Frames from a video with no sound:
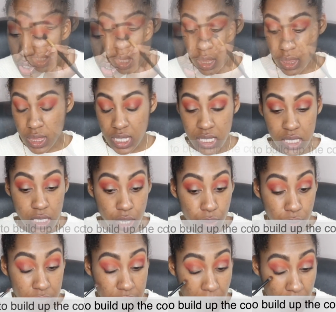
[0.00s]
So this
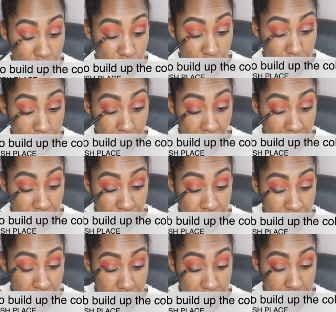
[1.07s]
year was actually my
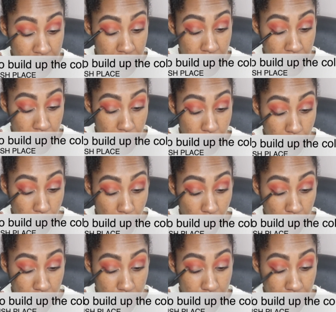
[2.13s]
5th year
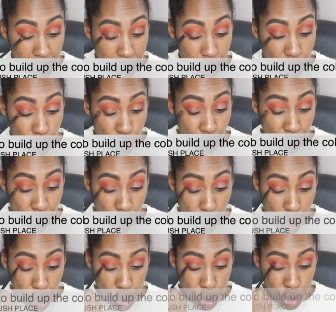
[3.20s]
modeling
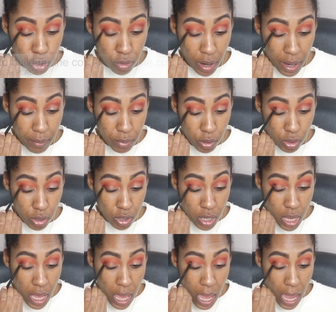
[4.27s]
for
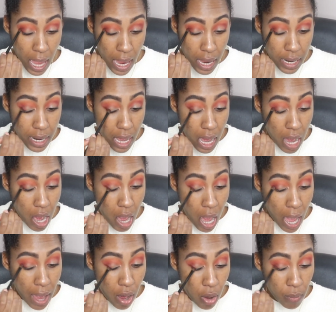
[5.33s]
Tribal, and
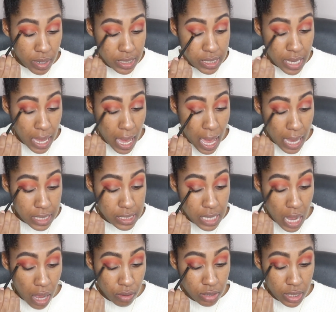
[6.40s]
I always get asked,
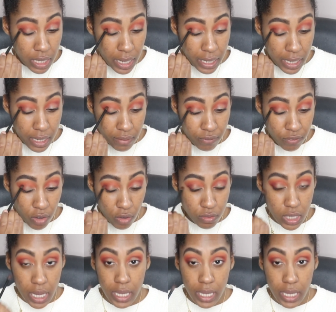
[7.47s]
how did I get involved?